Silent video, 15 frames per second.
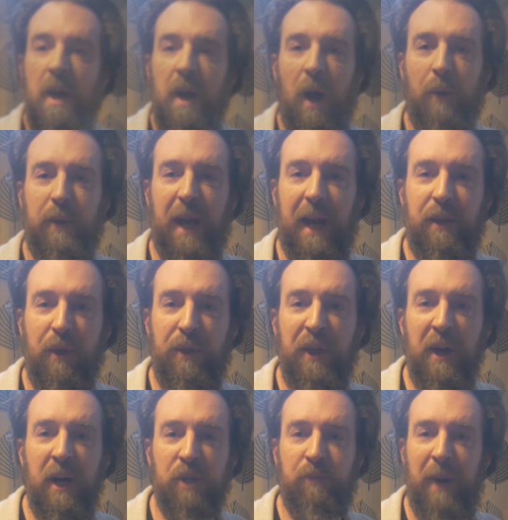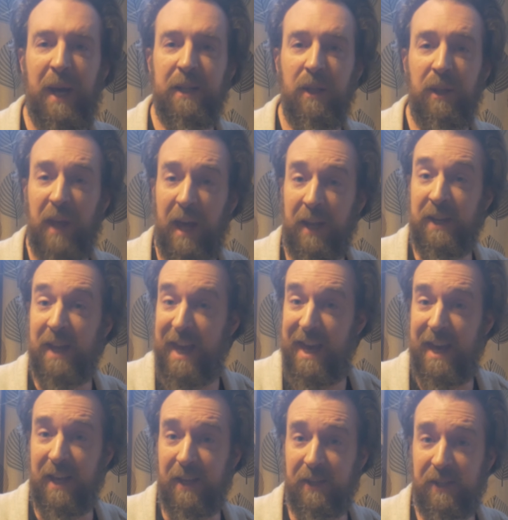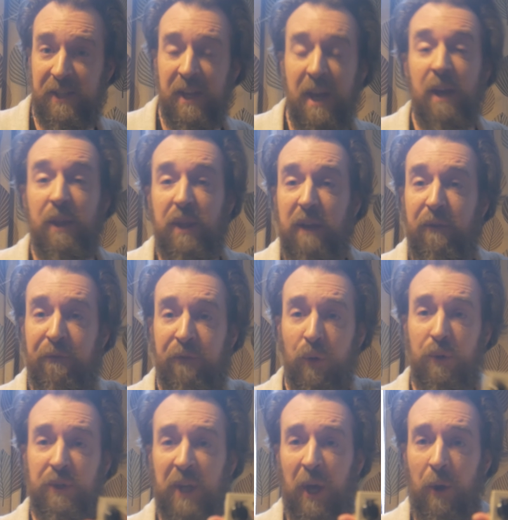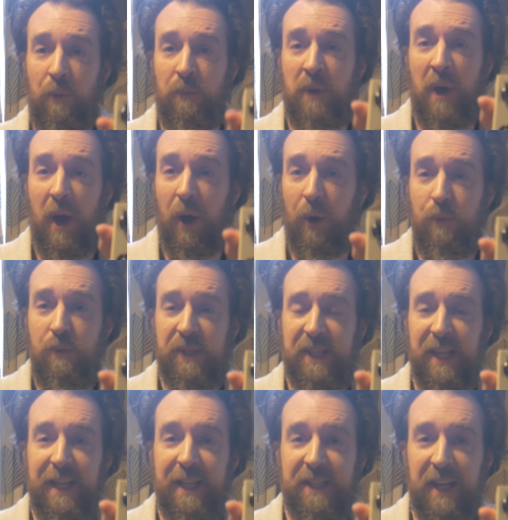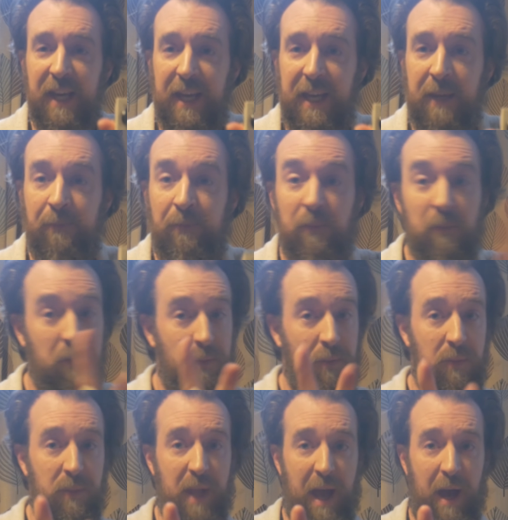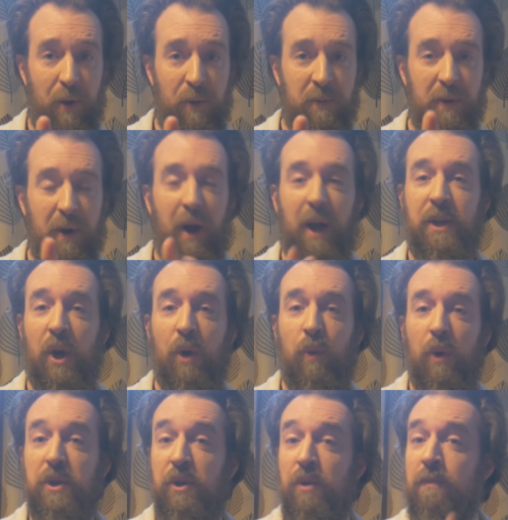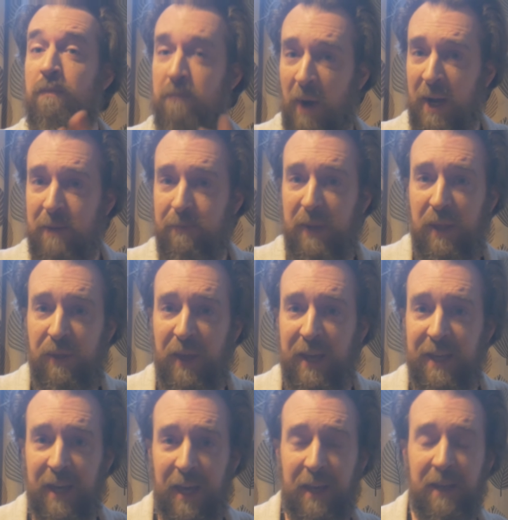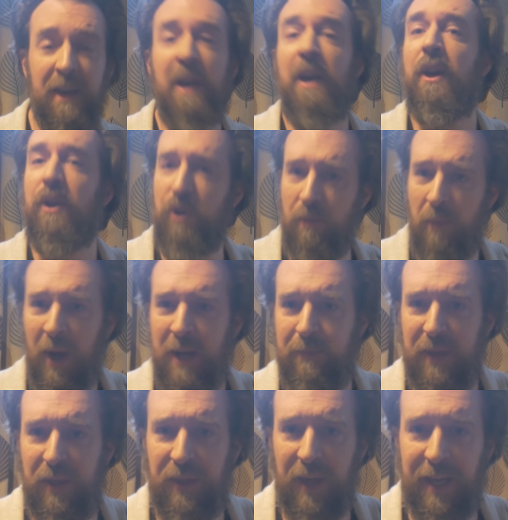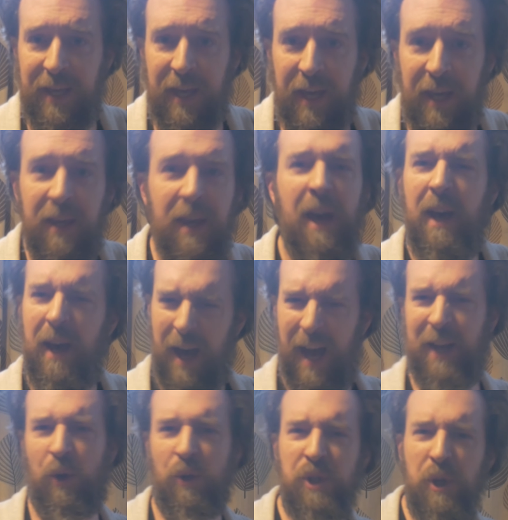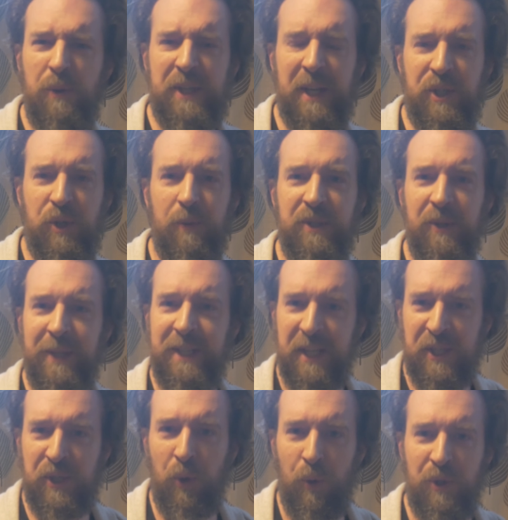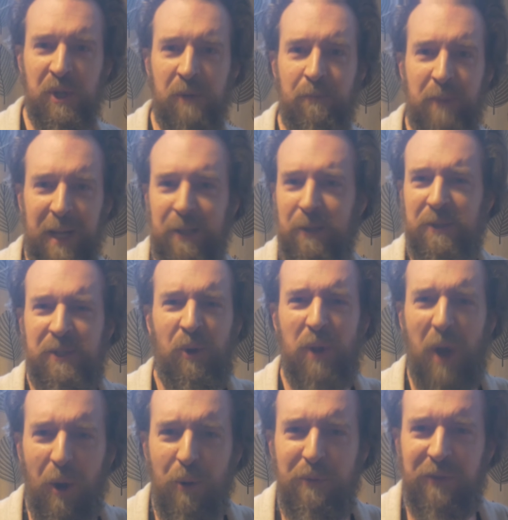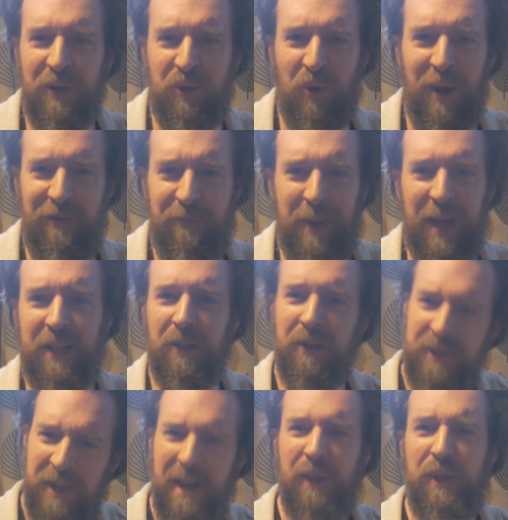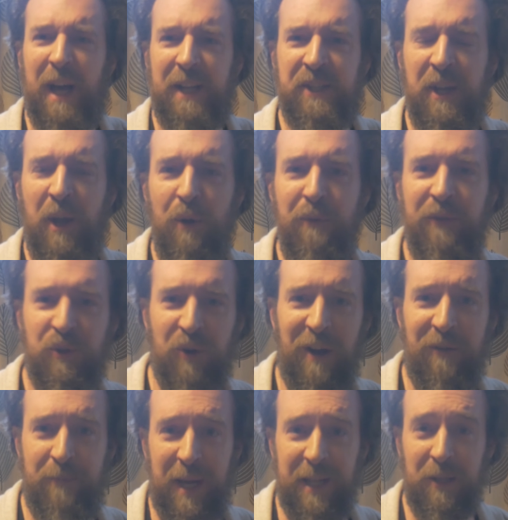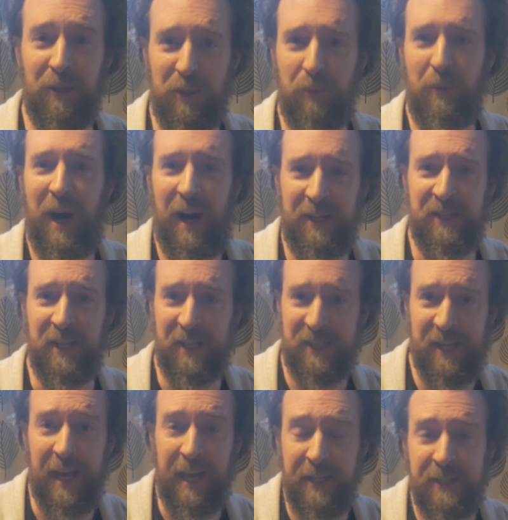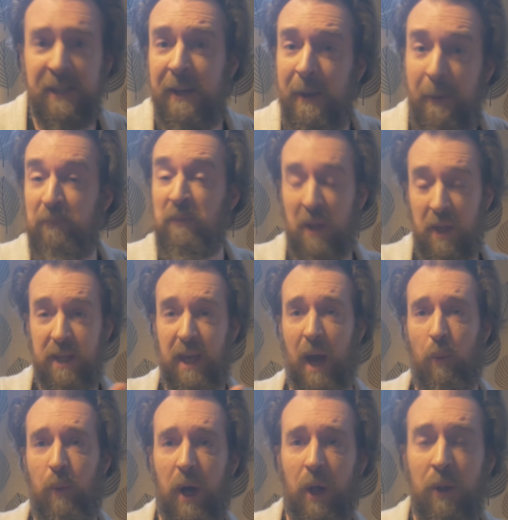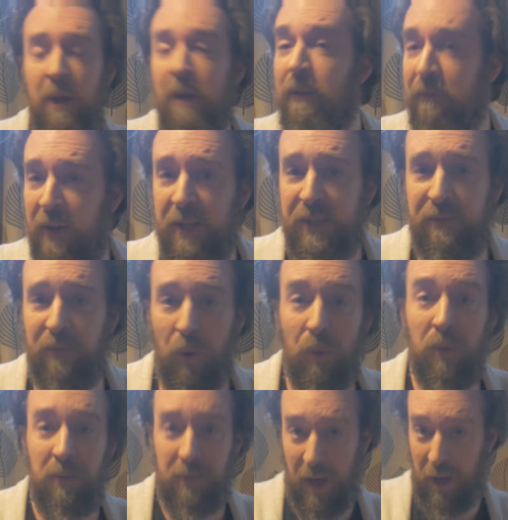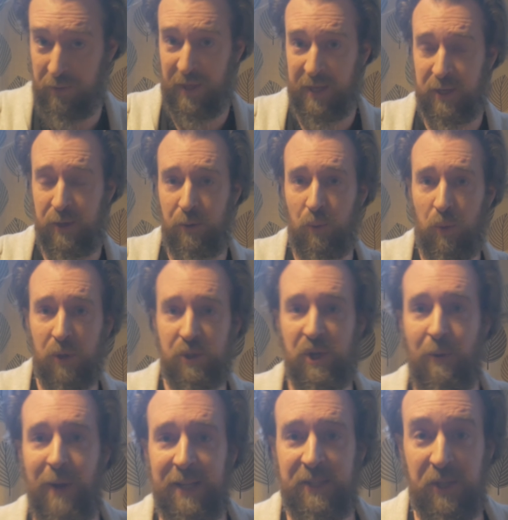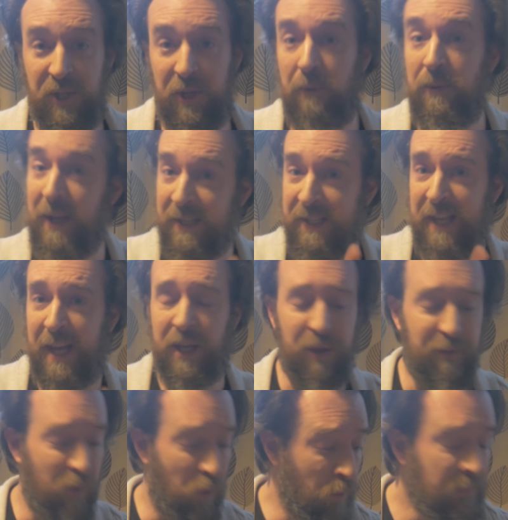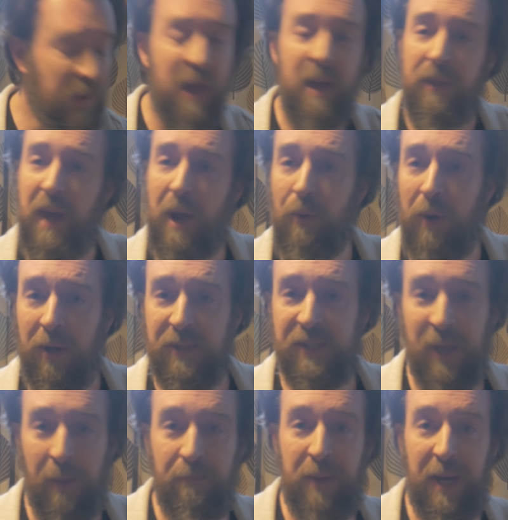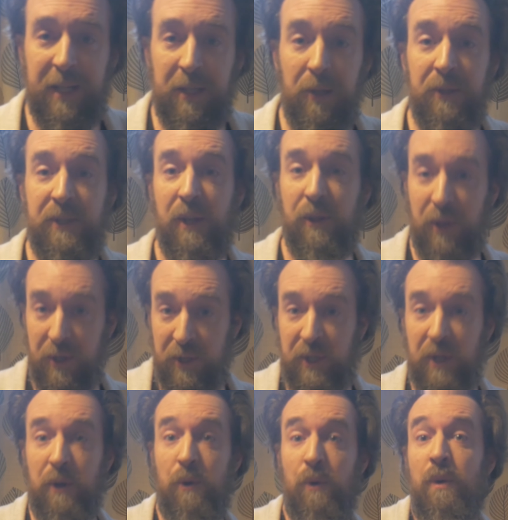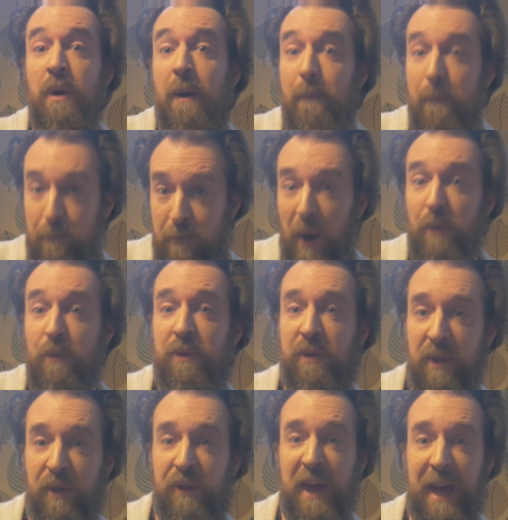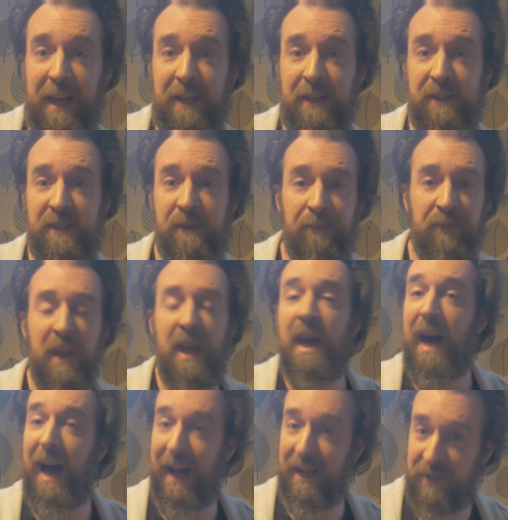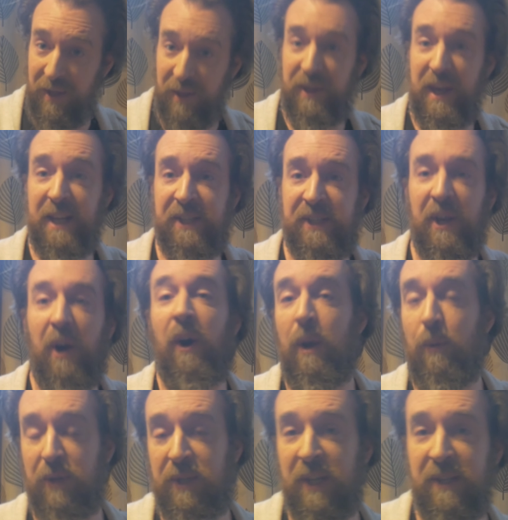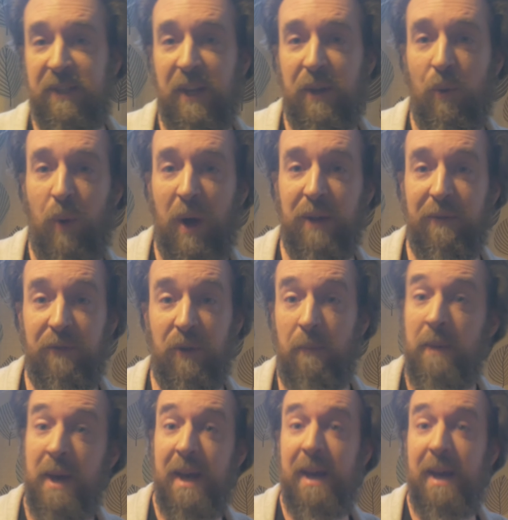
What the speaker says: Okay, the third pedal then is the Fulltone OCD. Now, I know what you might be thinking. You might be thinking, hang on, you said you were doing distortion pedals, not overdrive pedals. That's an overdrive pedal, you utter tit. Yeah, well, first of all, I'll thank you to watch your attitude. And second of all, there are some pedals that do both things. And this I would consider one of them.